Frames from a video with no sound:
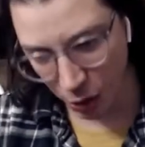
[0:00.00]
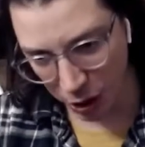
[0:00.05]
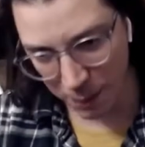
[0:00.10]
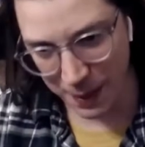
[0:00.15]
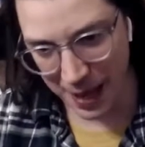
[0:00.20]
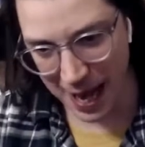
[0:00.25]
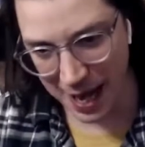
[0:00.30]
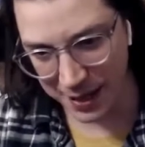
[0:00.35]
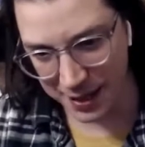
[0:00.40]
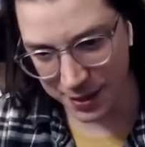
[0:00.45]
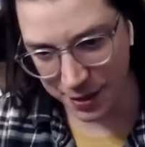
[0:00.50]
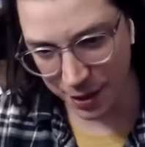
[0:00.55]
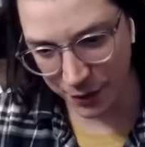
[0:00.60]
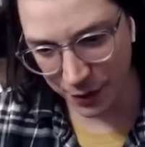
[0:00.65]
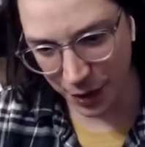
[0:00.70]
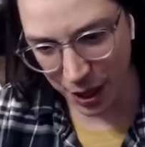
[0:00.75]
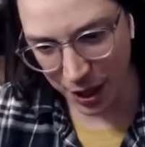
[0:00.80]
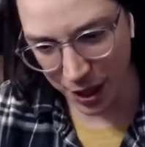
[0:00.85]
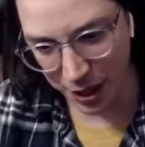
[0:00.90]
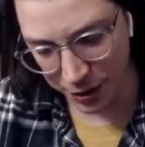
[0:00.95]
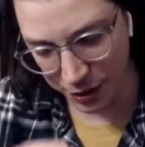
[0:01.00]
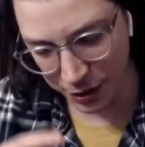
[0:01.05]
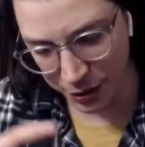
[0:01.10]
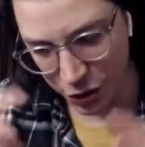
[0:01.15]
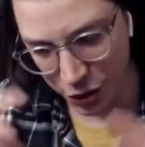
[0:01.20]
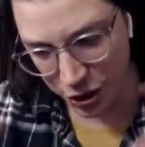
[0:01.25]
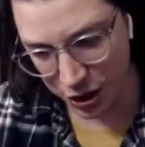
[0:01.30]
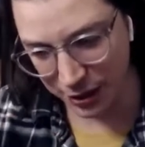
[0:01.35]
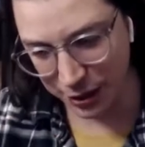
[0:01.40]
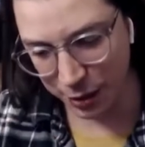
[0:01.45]
about sort of
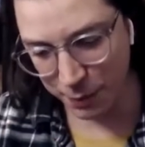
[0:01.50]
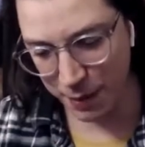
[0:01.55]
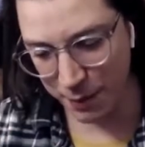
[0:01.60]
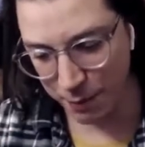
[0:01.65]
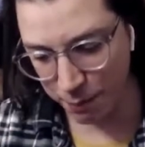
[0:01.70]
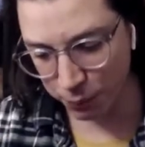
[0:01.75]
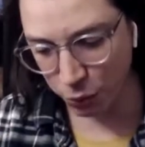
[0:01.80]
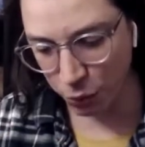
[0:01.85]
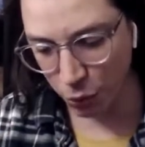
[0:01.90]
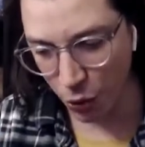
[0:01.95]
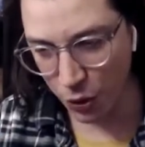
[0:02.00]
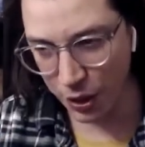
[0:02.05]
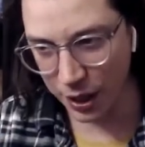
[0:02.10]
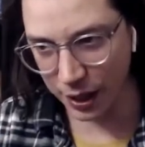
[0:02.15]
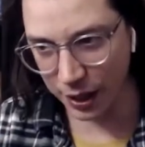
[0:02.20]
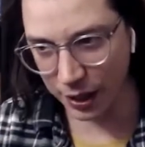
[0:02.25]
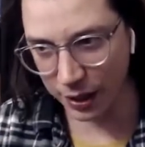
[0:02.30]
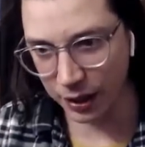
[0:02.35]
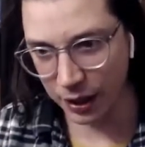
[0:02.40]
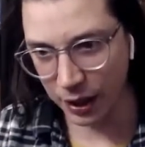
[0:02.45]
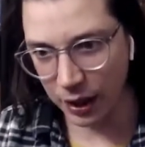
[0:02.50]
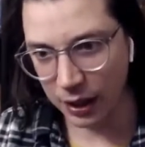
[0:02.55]
just a little bit broader.